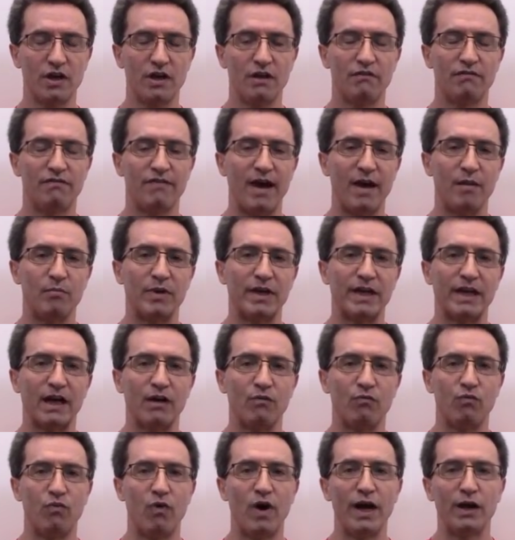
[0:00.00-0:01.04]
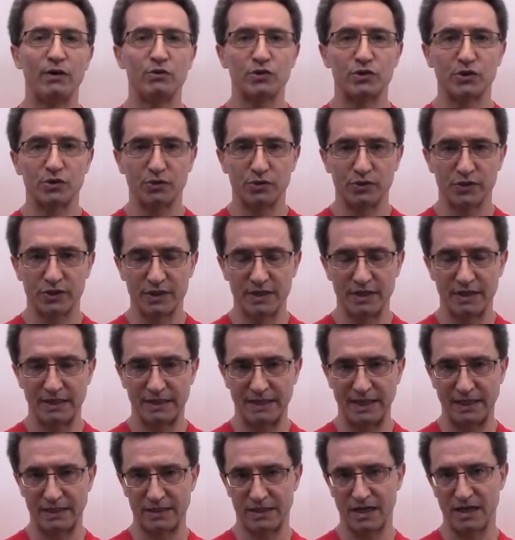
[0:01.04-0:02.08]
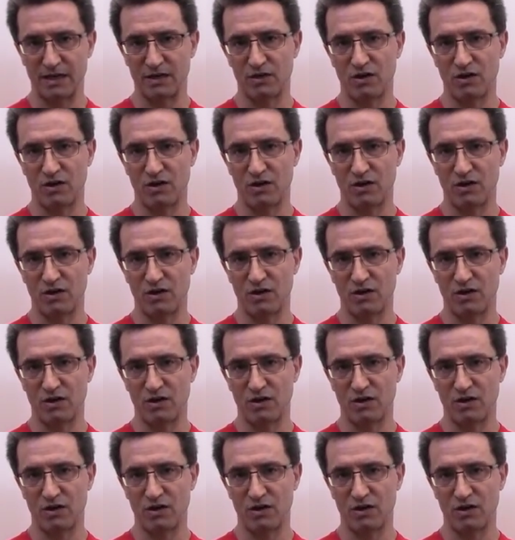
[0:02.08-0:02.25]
family of viruses that can